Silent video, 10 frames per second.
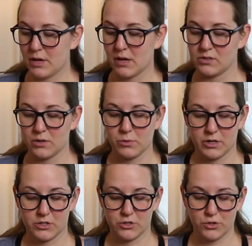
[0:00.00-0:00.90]
Because I
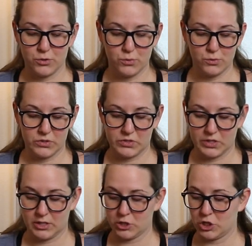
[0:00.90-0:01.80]
wanted to do
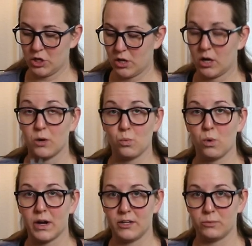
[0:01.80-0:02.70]
such a
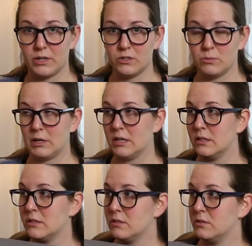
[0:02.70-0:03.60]
wide
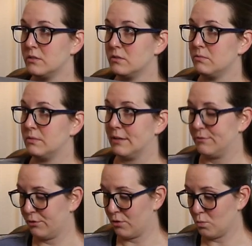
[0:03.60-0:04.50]
waistband, this is
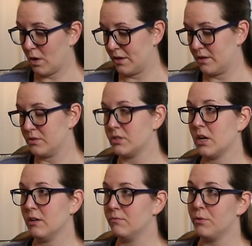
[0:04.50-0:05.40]
definitely the widest
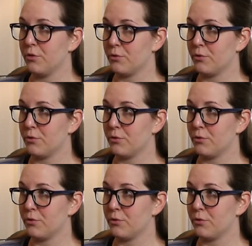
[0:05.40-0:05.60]
of the